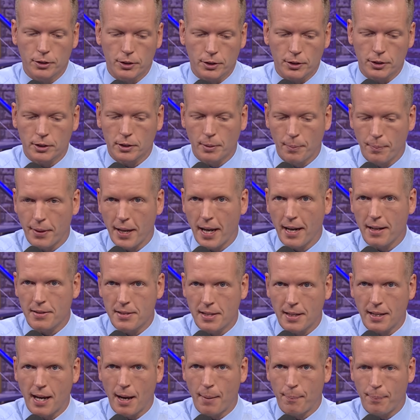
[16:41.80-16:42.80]
There's some things
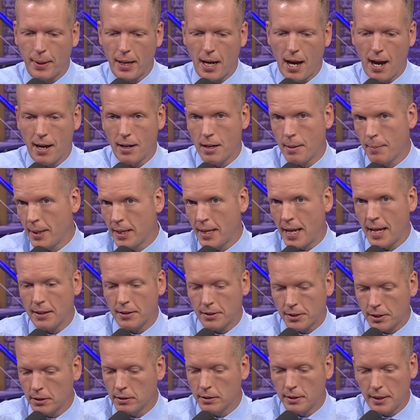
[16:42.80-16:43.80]
to get behind. I mean, they
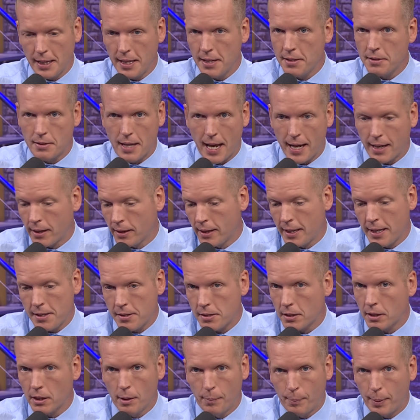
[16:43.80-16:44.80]
should they could
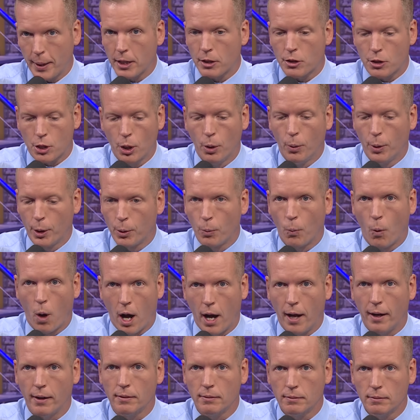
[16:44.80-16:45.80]
easily be two and
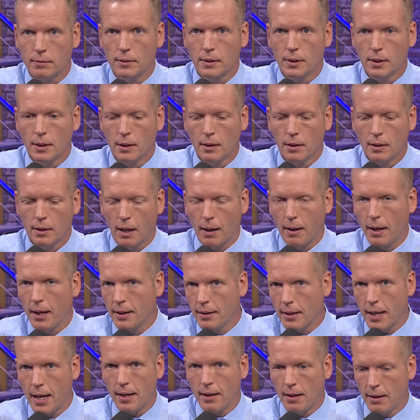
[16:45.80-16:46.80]
one, uh,
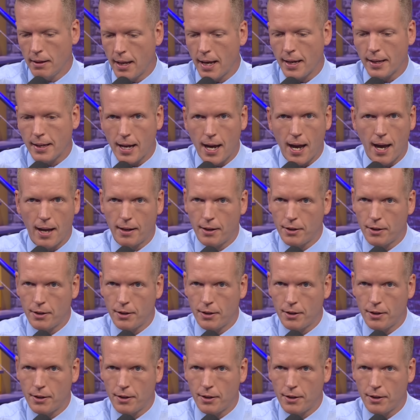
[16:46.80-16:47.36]
and they they can.